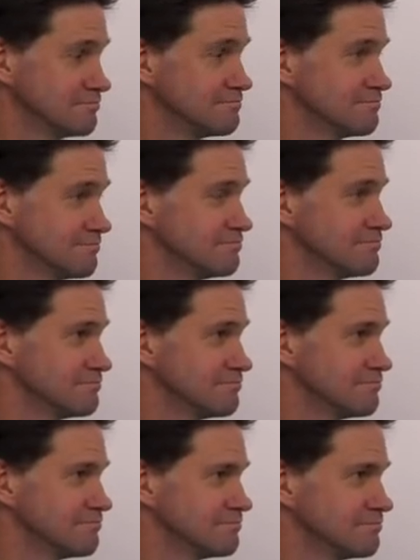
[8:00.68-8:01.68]

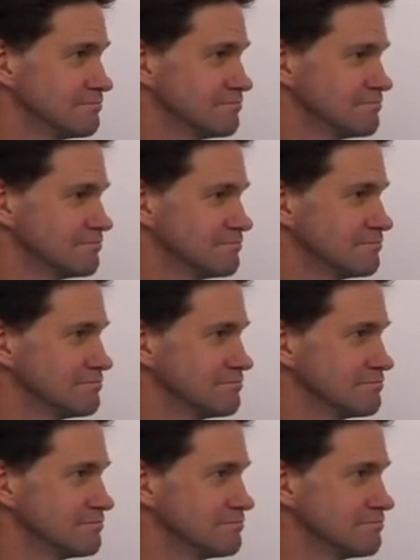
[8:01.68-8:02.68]

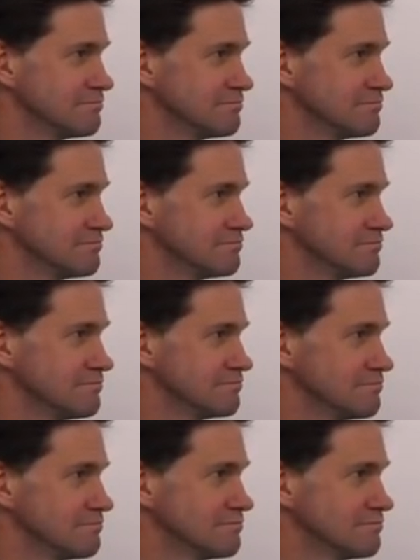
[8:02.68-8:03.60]
This person isn't speaking.